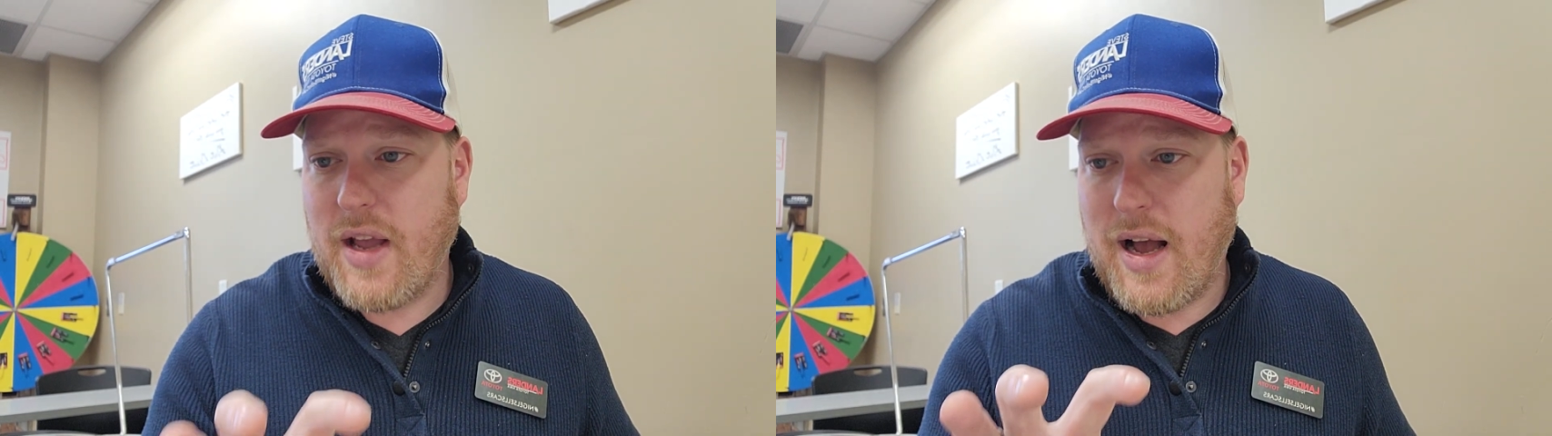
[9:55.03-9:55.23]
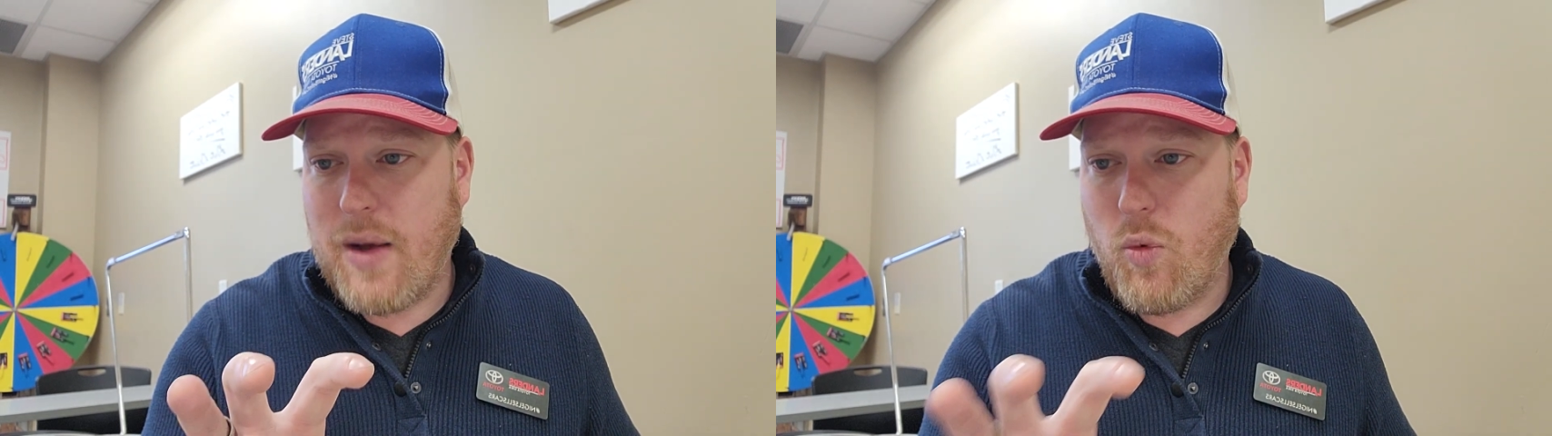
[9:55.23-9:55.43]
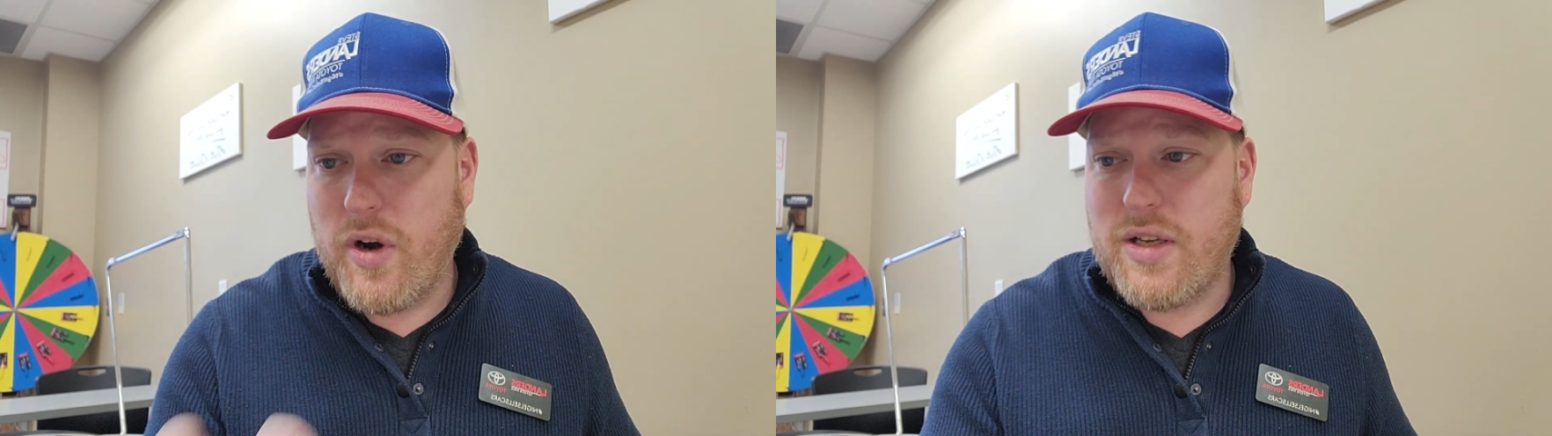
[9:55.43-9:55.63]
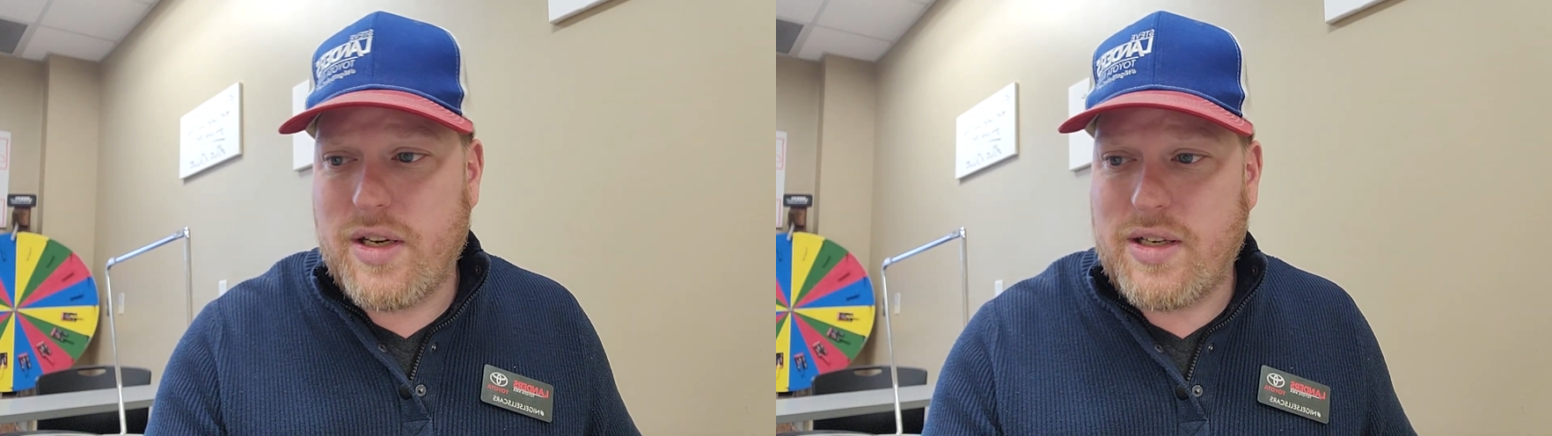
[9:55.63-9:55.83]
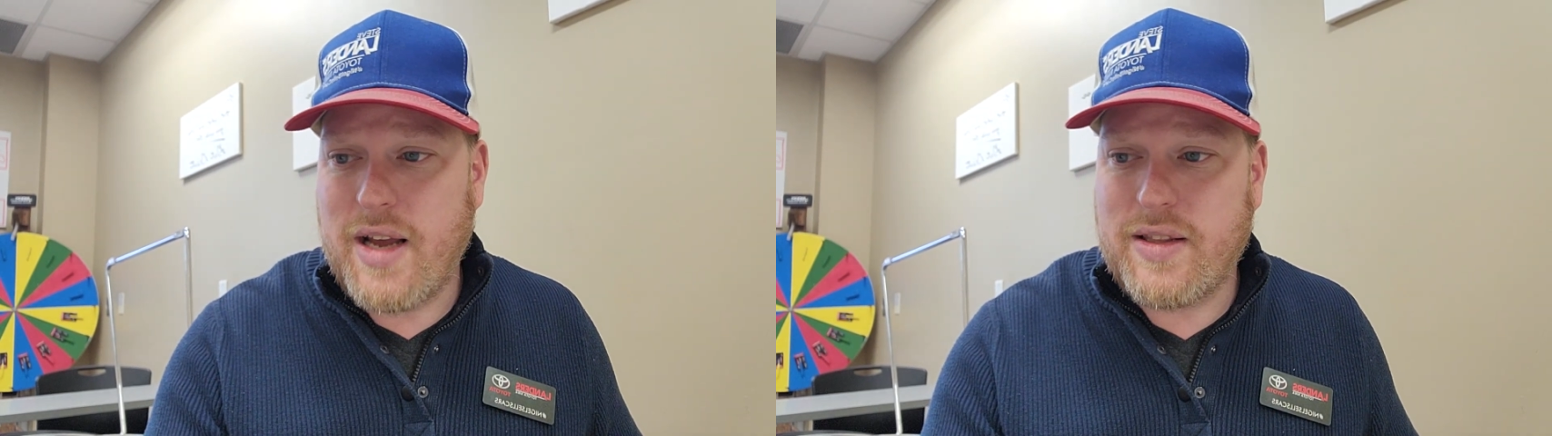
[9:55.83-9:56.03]
I wanted to
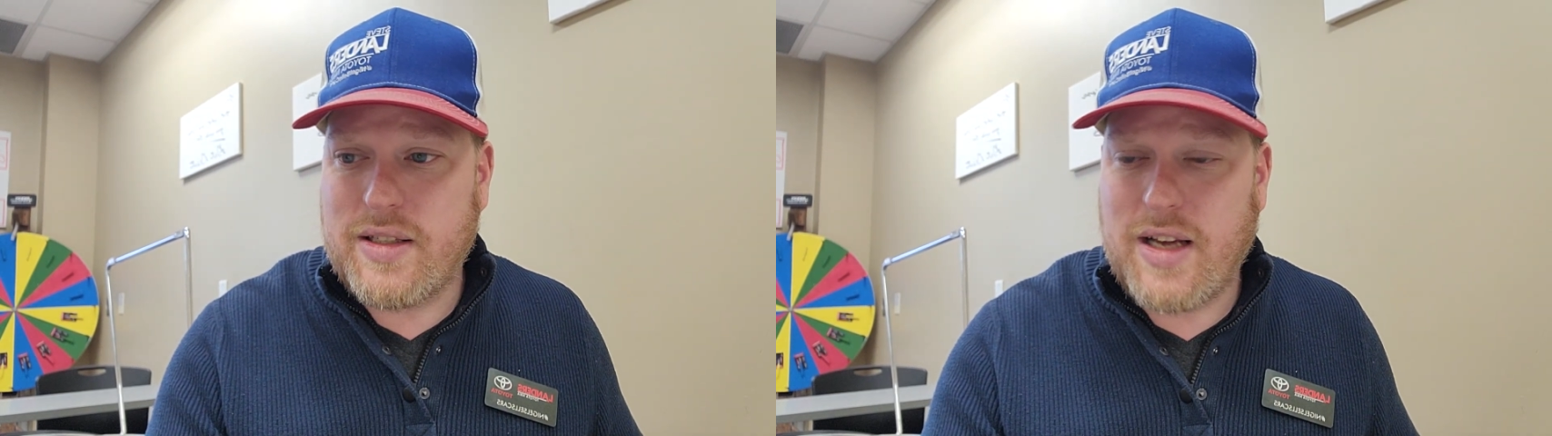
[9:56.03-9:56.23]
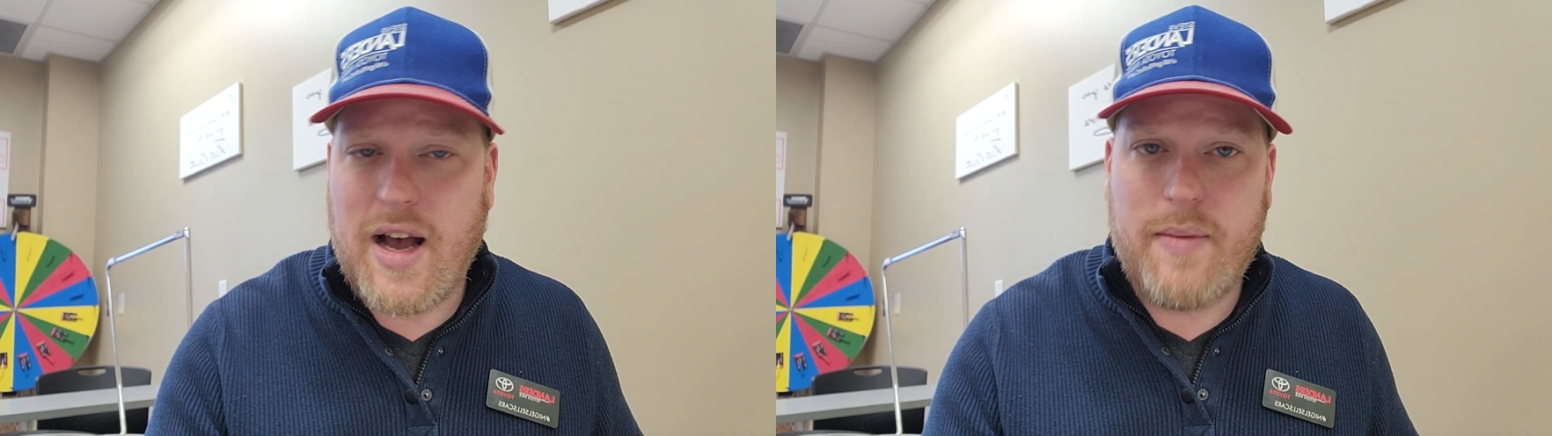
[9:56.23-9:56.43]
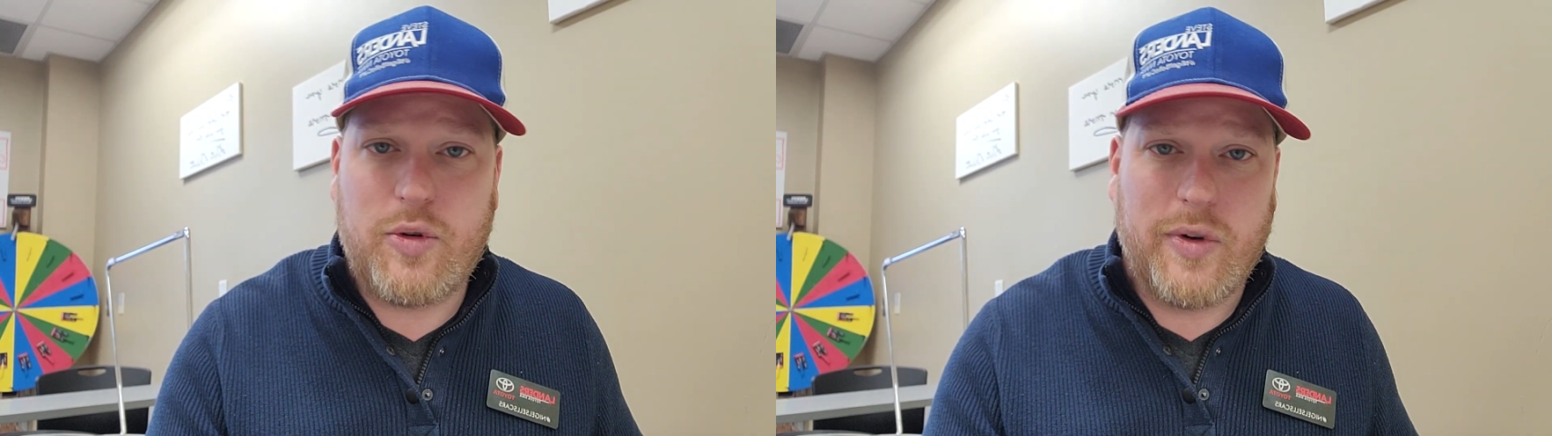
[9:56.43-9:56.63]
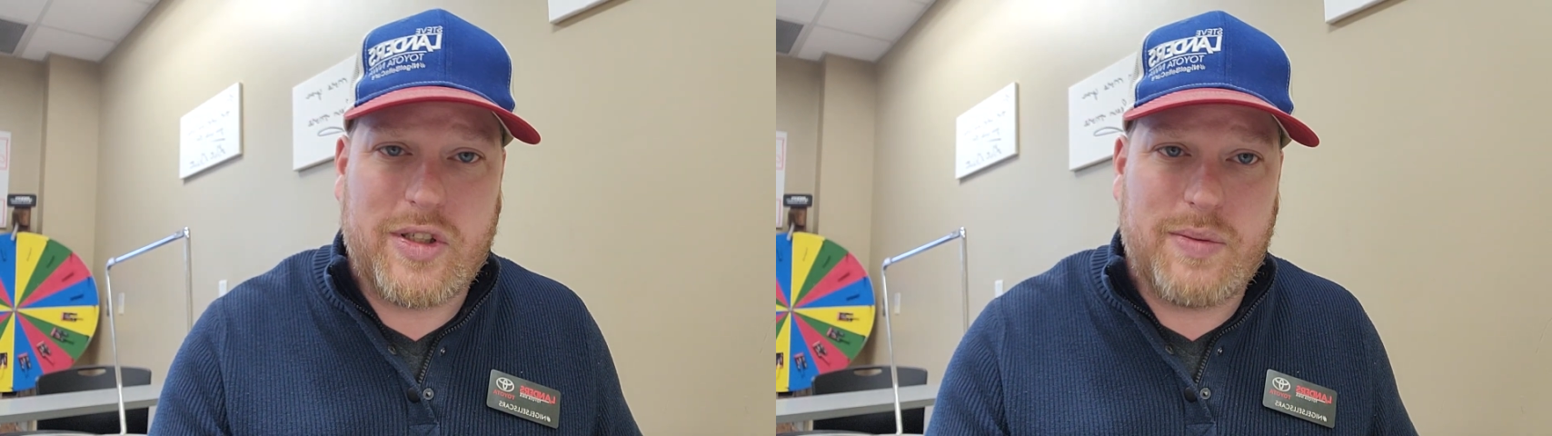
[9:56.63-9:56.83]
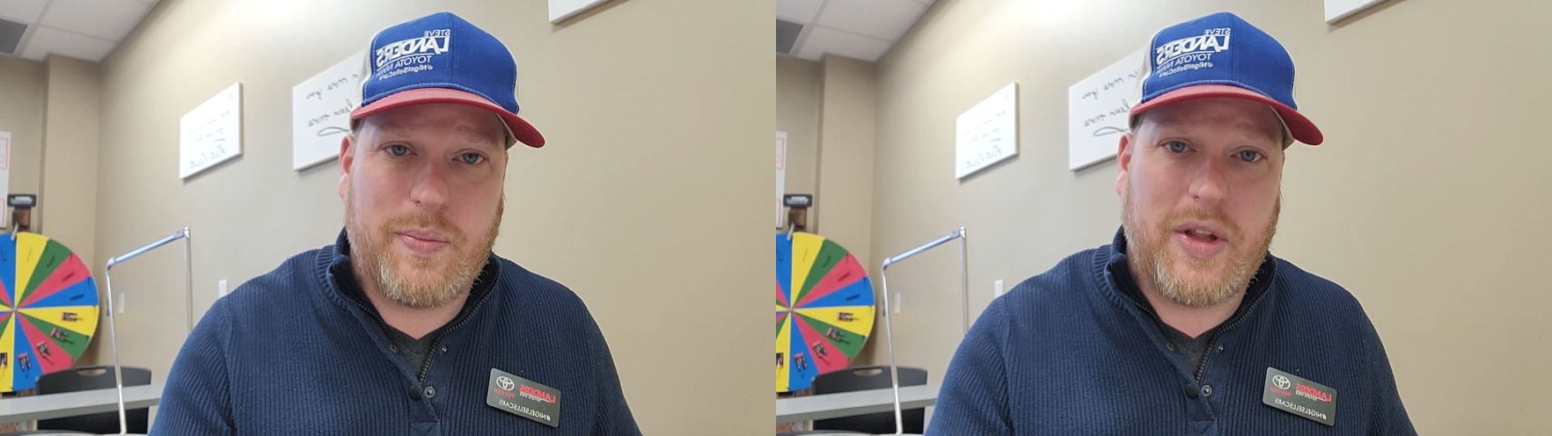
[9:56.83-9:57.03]
take the time to
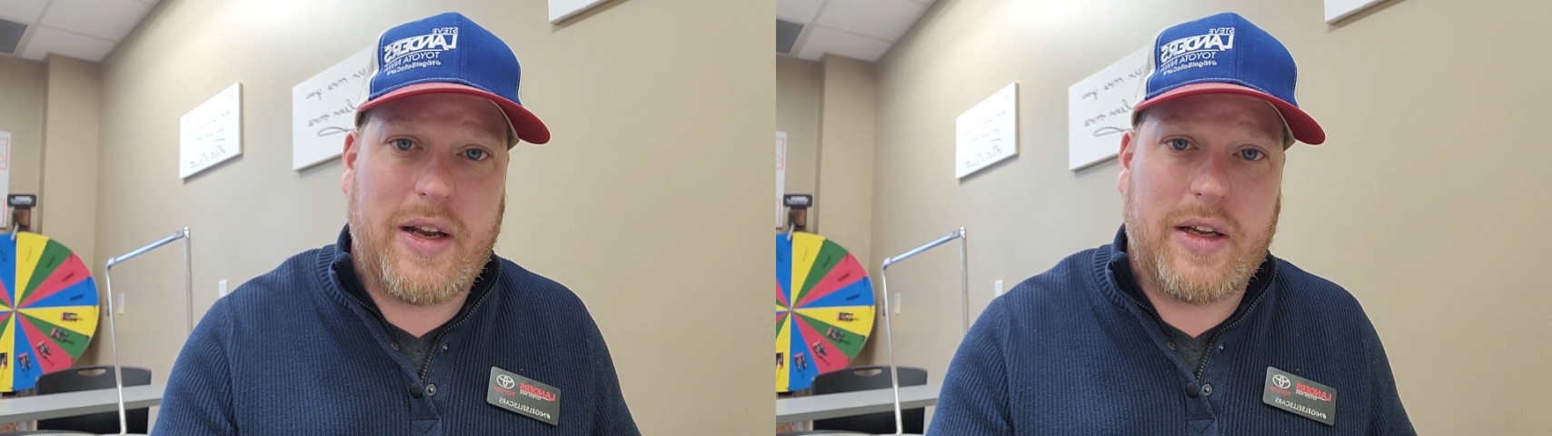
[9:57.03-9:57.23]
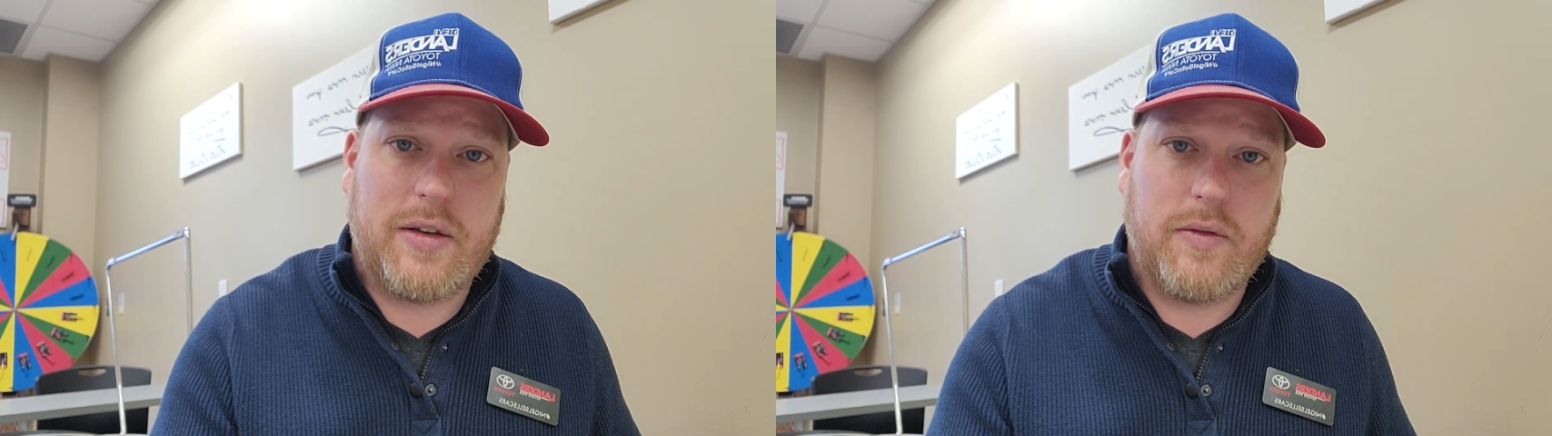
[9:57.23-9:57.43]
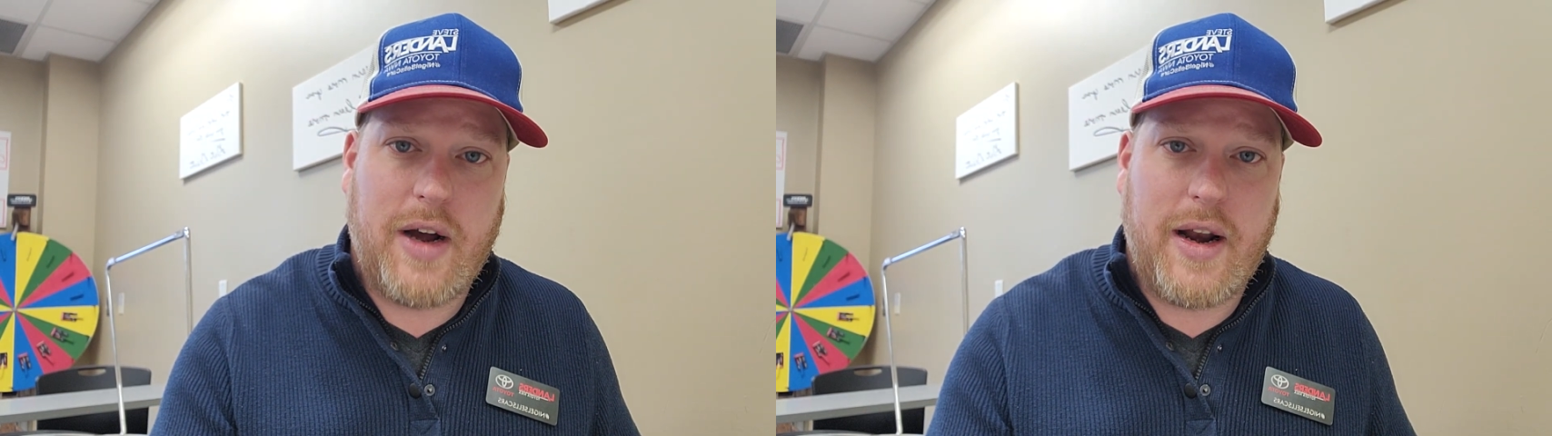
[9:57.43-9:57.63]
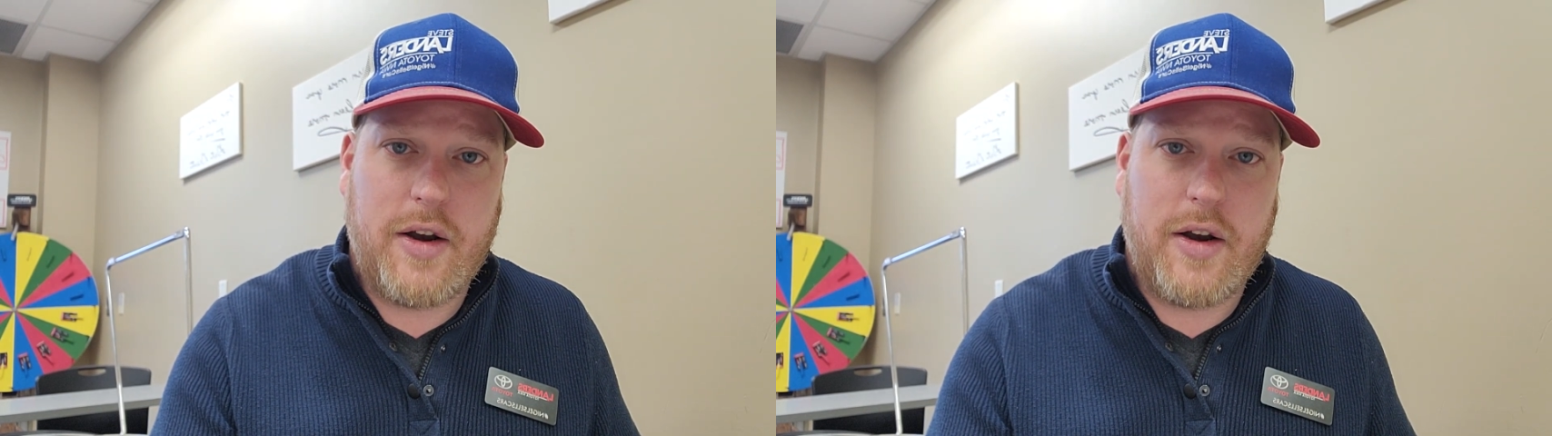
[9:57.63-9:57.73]
explain it, right?